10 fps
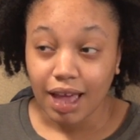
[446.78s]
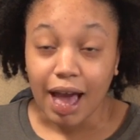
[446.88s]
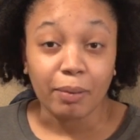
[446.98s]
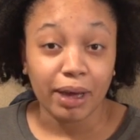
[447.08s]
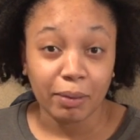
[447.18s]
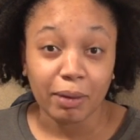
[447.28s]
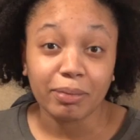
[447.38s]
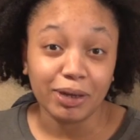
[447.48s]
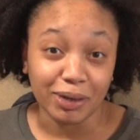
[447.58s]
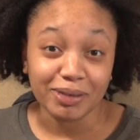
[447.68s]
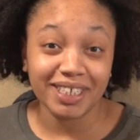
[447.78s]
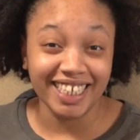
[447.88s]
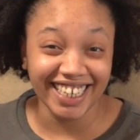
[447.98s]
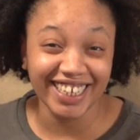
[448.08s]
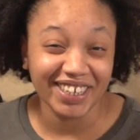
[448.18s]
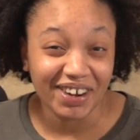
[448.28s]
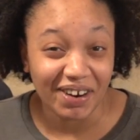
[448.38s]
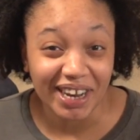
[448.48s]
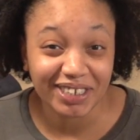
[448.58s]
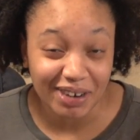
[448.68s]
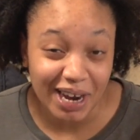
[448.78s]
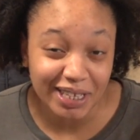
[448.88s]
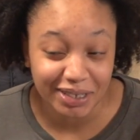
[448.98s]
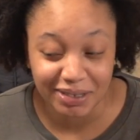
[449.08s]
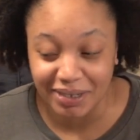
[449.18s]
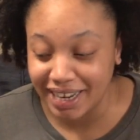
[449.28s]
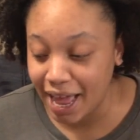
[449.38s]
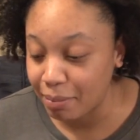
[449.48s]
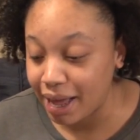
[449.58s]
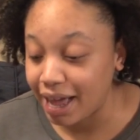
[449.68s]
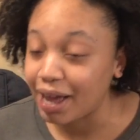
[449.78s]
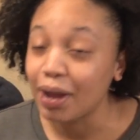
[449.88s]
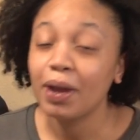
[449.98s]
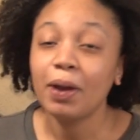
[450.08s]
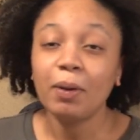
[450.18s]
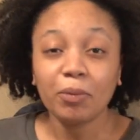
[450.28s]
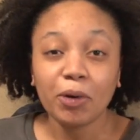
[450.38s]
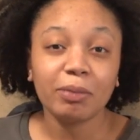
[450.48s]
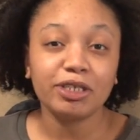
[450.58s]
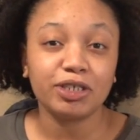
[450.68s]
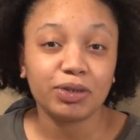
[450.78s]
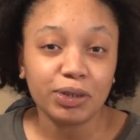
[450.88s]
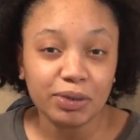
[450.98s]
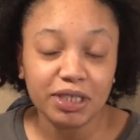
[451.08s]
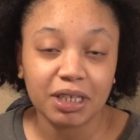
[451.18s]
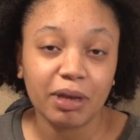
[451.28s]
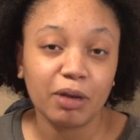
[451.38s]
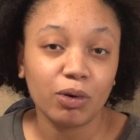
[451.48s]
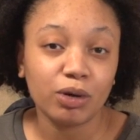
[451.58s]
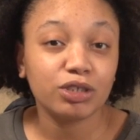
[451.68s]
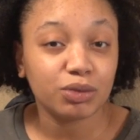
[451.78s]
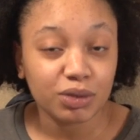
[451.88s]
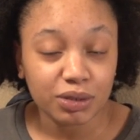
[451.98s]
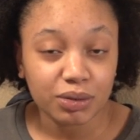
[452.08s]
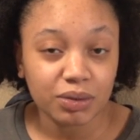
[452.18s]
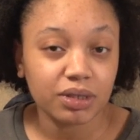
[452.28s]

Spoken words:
I pay my bills, or I try to, and I buy more materials to make more tutus.